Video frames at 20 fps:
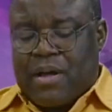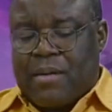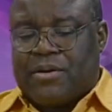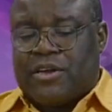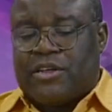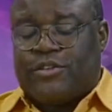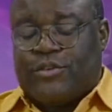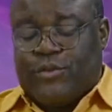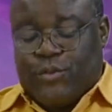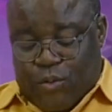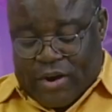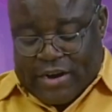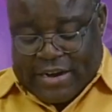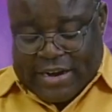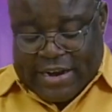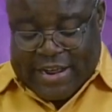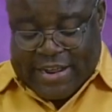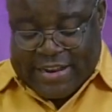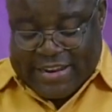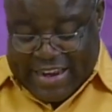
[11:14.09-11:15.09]
are beginning to
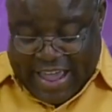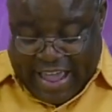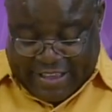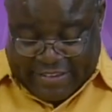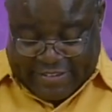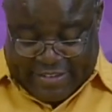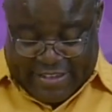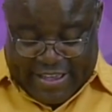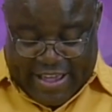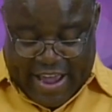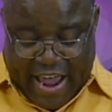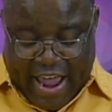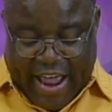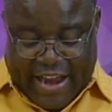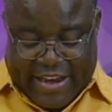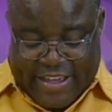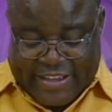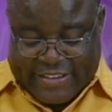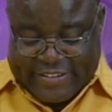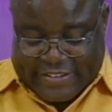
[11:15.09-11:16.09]
wonder, next year,